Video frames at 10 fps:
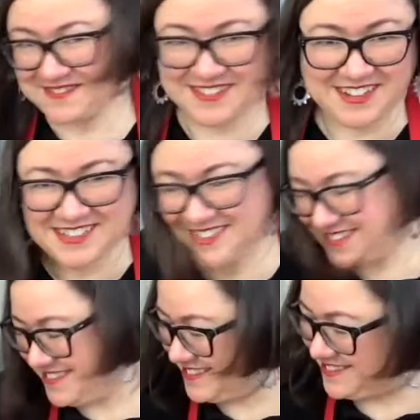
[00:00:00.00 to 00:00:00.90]
got
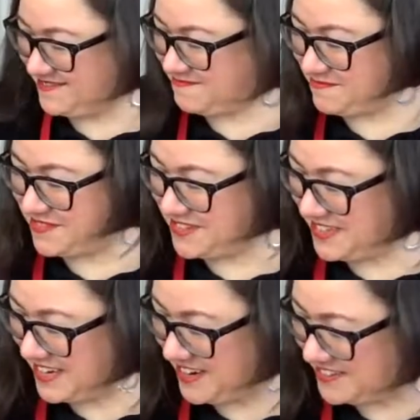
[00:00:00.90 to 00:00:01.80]

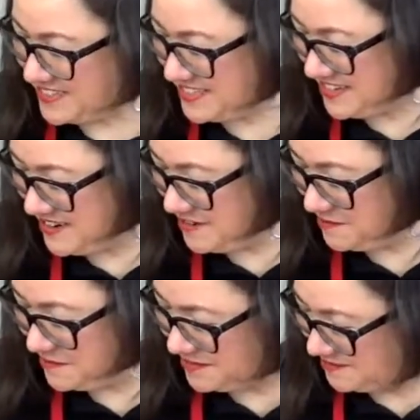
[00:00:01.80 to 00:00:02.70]
pulling out
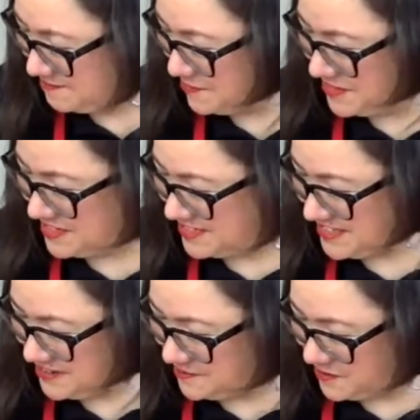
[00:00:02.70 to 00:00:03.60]
stuff and putting
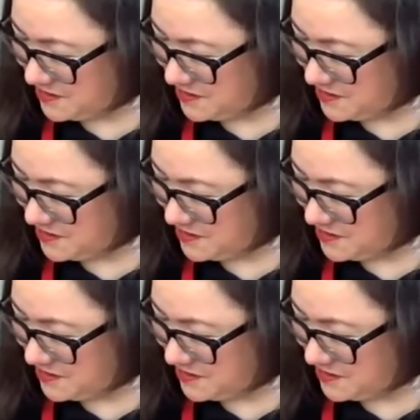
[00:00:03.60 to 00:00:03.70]
stuff all